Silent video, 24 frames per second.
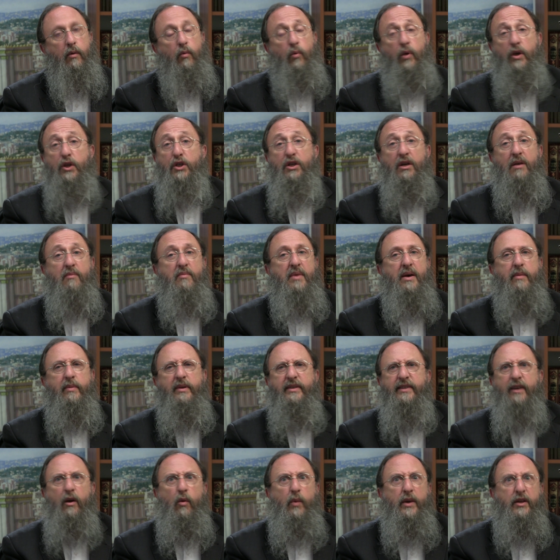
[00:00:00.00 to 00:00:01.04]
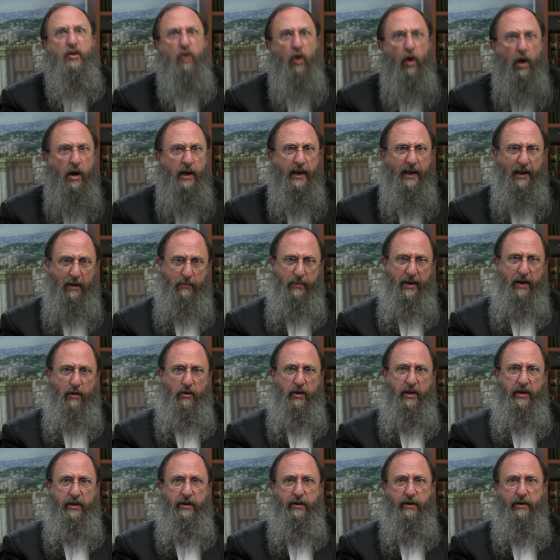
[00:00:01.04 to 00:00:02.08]
Which commandments are we talking about
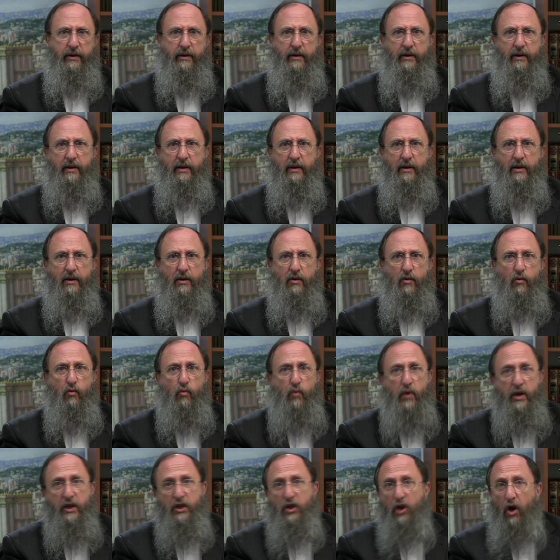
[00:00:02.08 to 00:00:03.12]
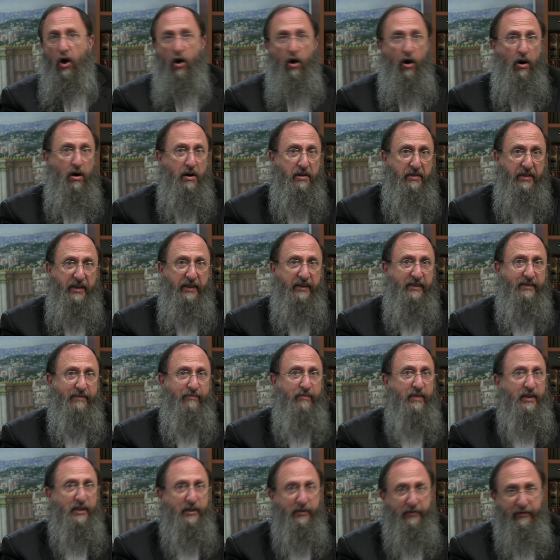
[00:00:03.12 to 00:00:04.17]
here? Which are these
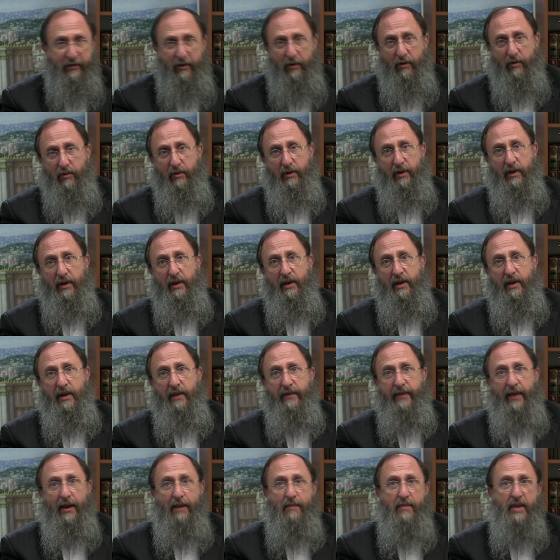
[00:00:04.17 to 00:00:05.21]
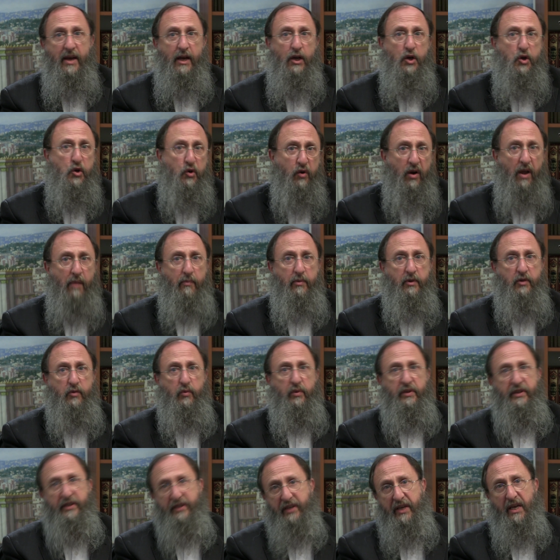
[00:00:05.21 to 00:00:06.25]
mitzvot that a man tramples
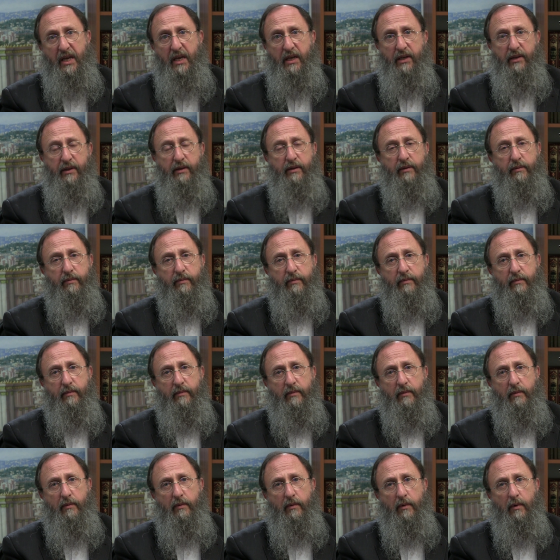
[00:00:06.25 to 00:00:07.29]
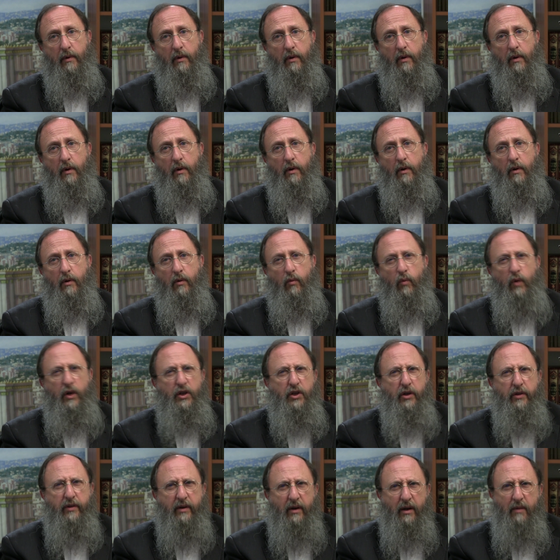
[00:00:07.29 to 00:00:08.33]
with his heel?
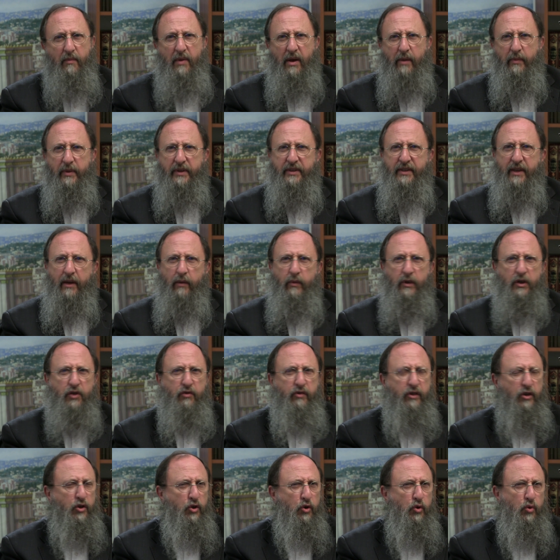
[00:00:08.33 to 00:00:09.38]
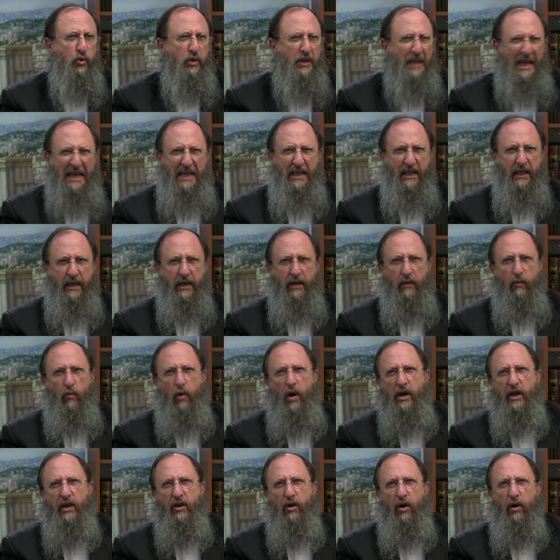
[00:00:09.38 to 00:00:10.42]
Which are the commandments that we treat too lightly,
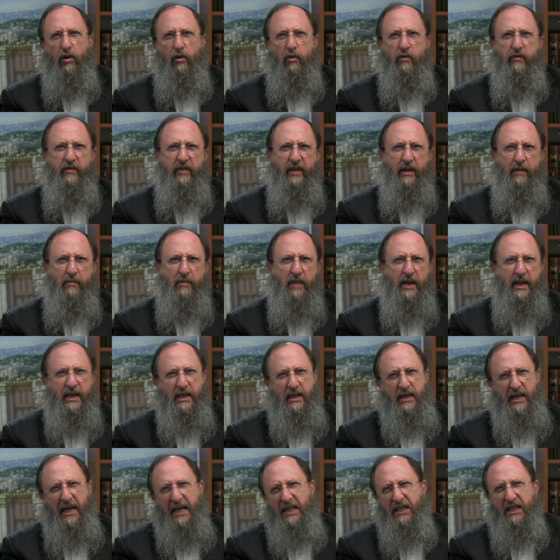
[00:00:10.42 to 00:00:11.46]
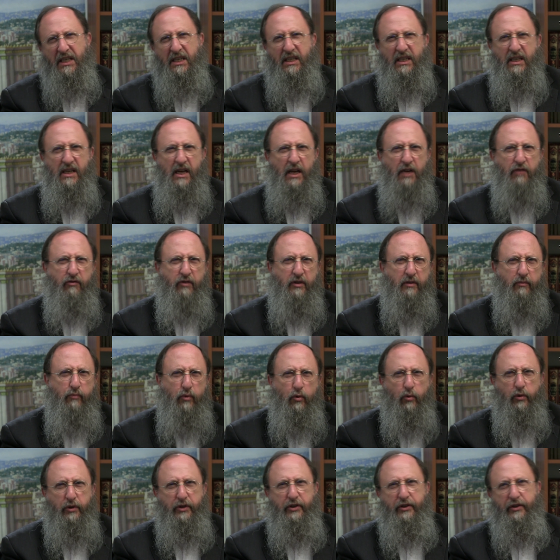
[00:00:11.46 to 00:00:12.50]
walking all over them like Nancy Sinatra's
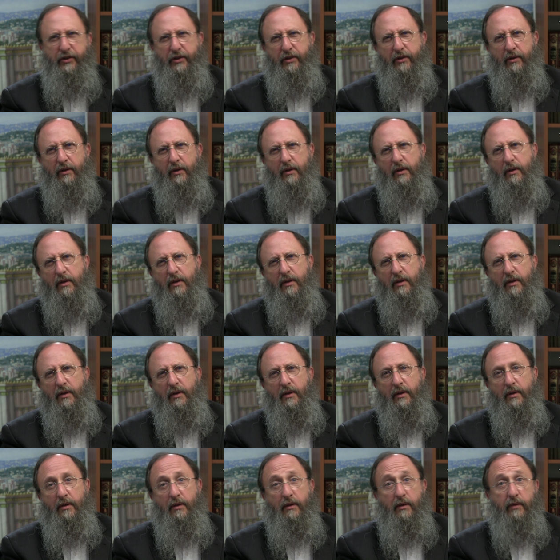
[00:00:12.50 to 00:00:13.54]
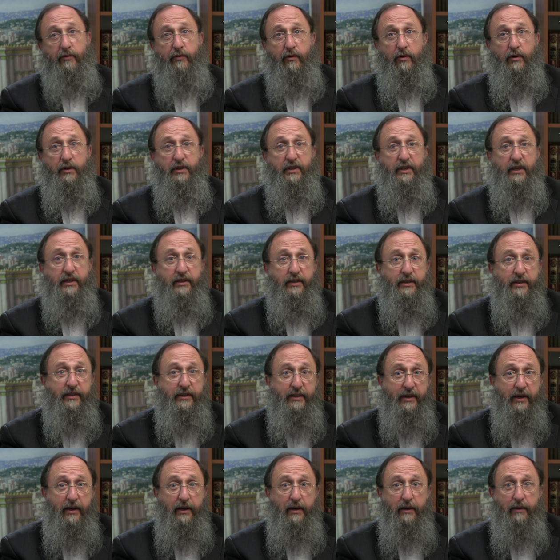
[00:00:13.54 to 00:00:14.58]
boots? The verse doesn't
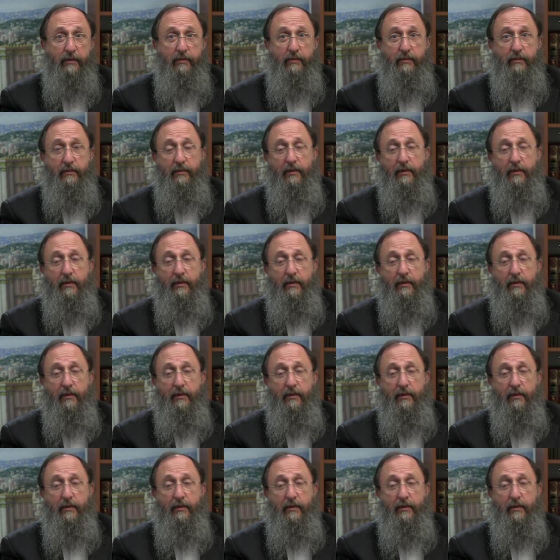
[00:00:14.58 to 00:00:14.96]
say.